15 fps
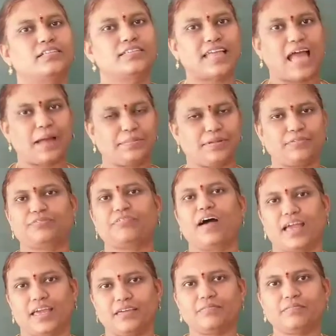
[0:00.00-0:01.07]
chapter
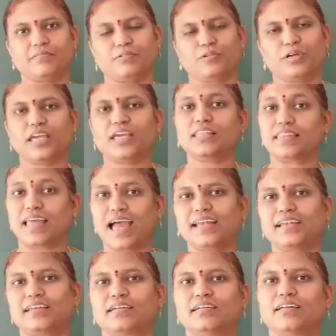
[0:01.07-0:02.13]
5, okay, in
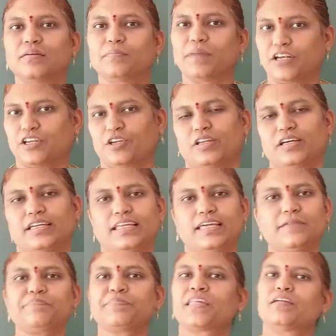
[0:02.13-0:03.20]
that
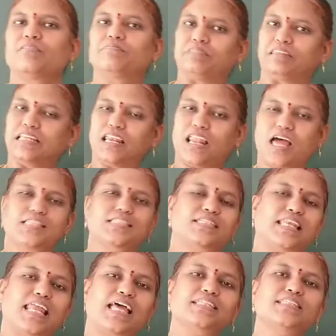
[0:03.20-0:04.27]
particularly in the last
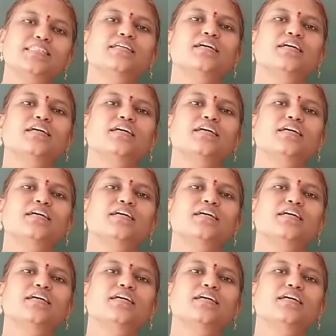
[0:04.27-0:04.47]
class